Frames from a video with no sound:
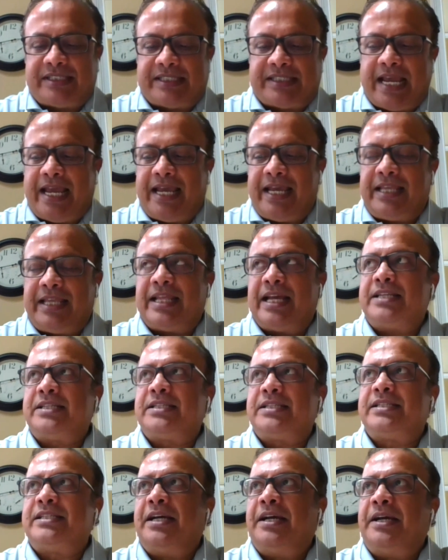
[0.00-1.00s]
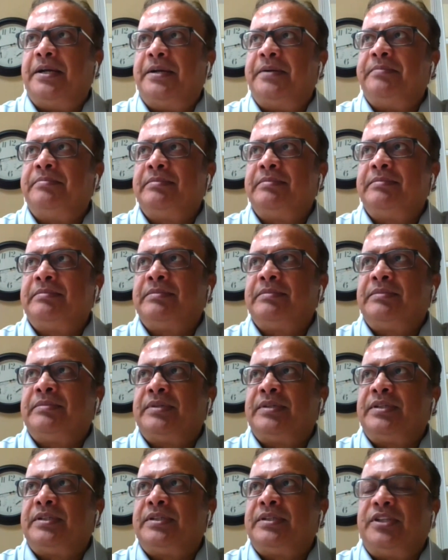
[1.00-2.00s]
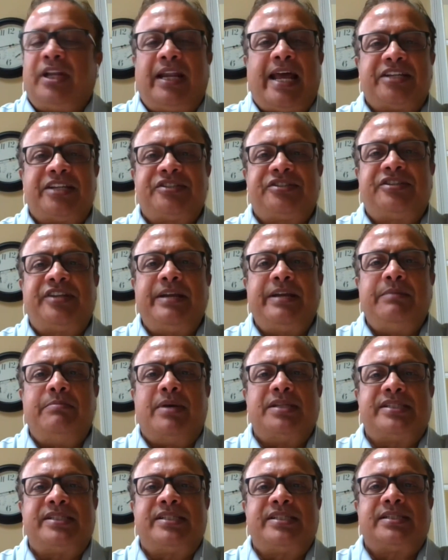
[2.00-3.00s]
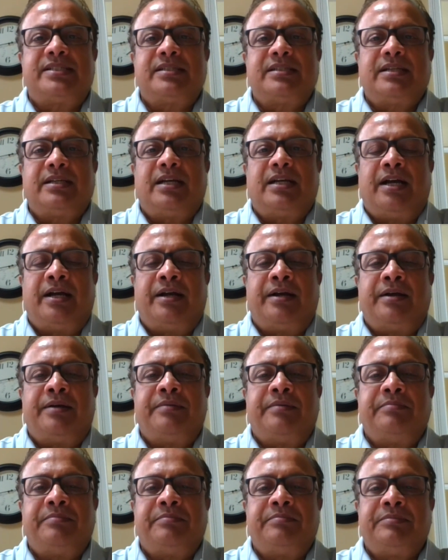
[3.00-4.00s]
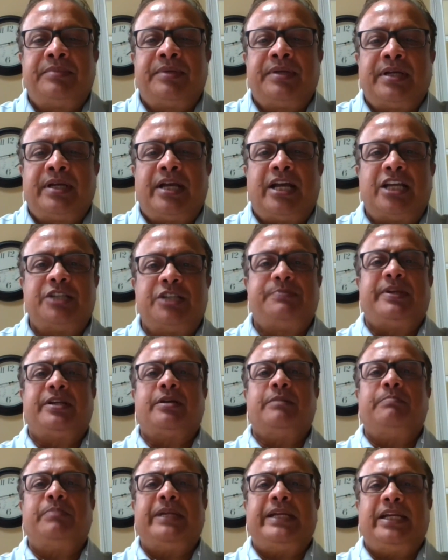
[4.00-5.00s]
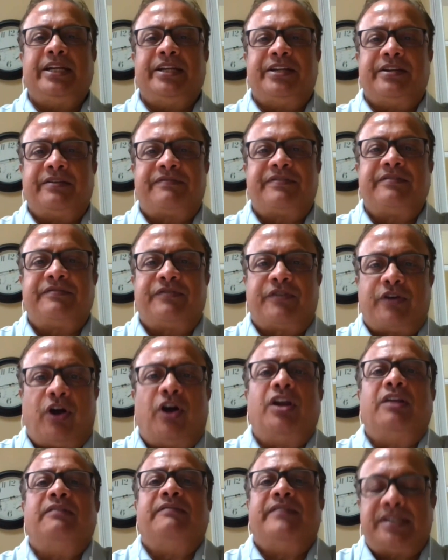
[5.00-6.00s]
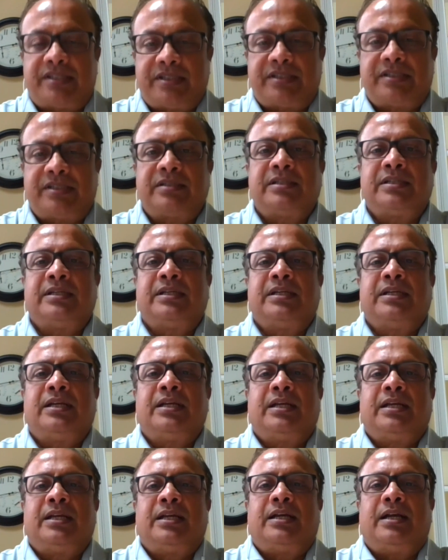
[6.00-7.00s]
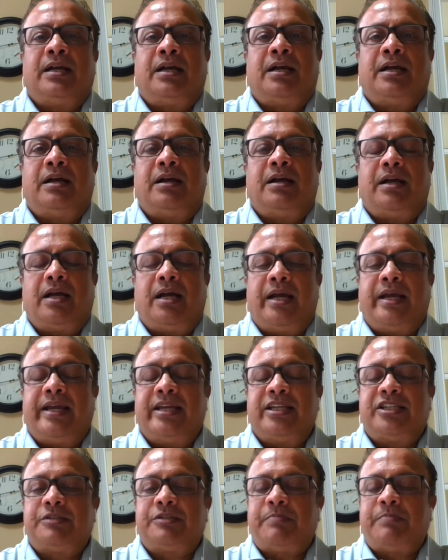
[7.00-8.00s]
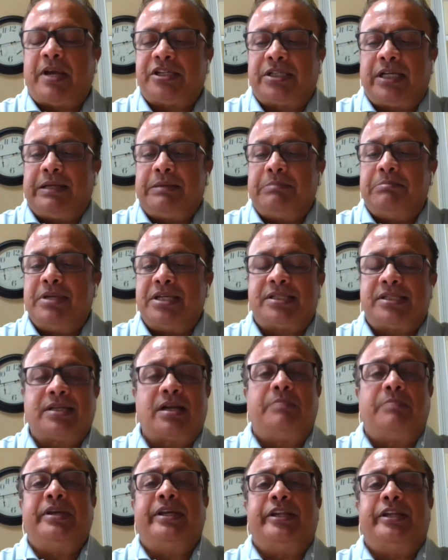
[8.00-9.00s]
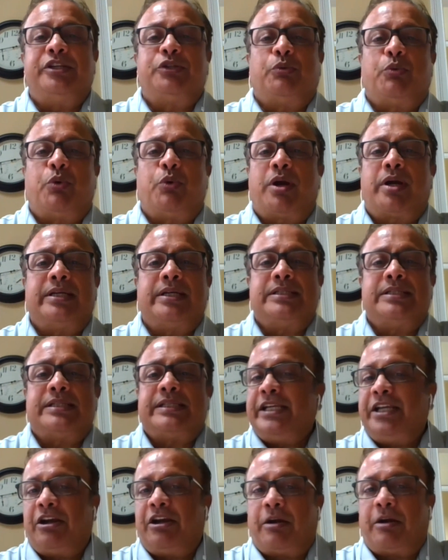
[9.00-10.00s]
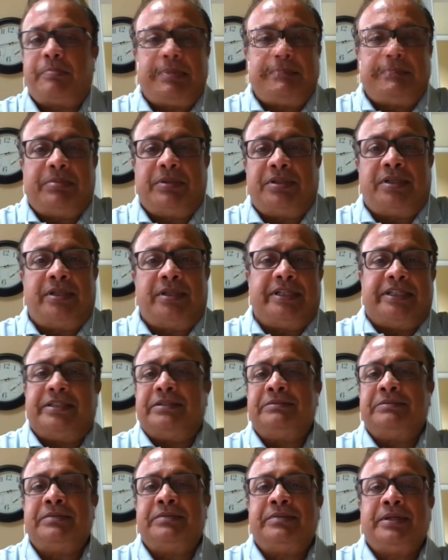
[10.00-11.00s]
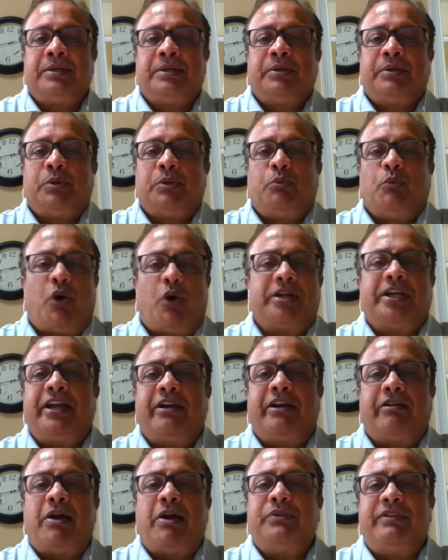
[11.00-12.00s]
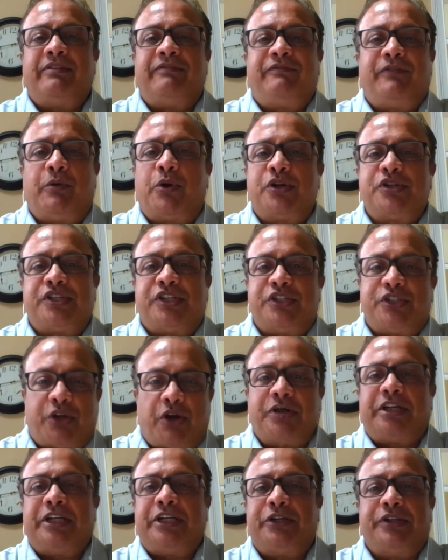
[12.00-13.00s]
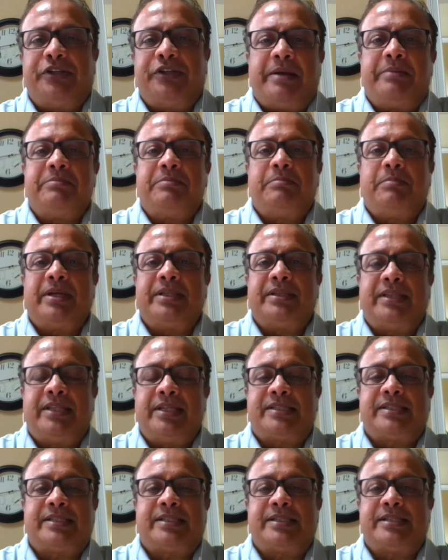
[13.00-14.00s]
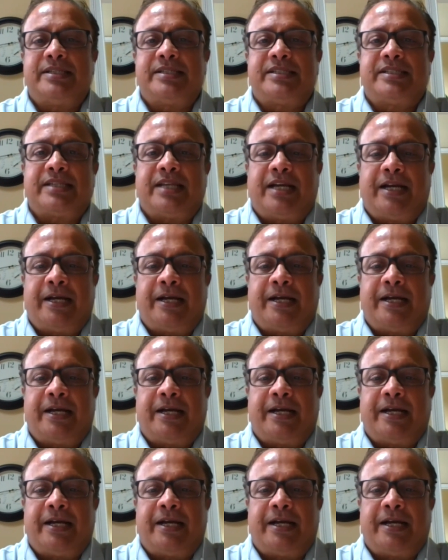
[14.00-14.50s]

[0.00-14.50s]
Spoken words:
say that the last 3 months has been completely different for all of us. I especially miss coming into work and seeing our people and walking around the floors and talking to them. But this has